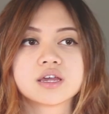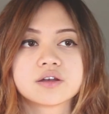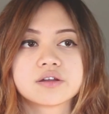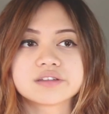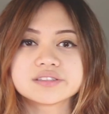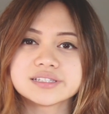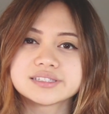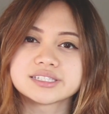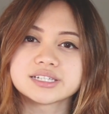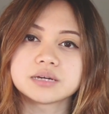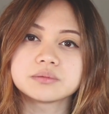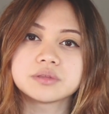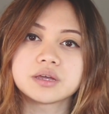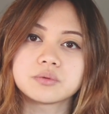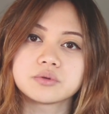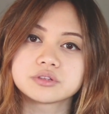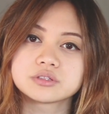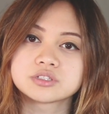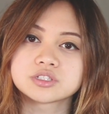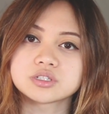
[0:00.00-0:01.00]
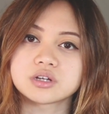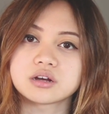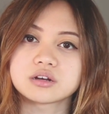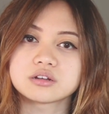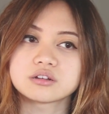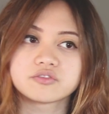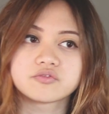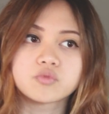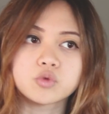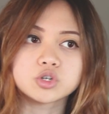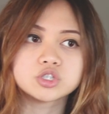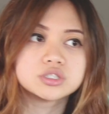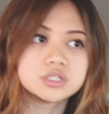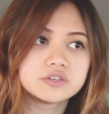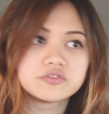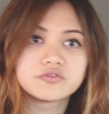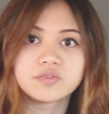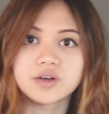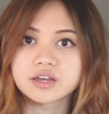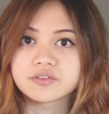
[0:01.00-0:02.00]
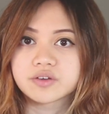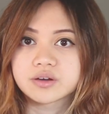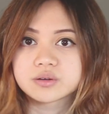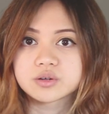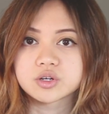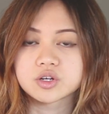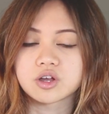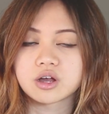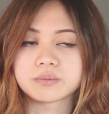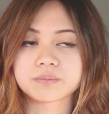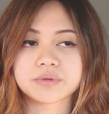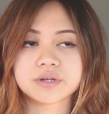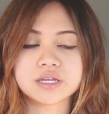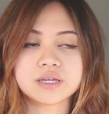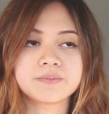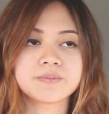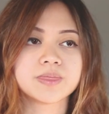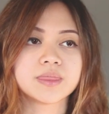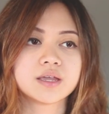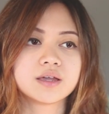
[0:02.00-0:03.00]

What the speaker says: Not the type that would start a Fortune 500 company,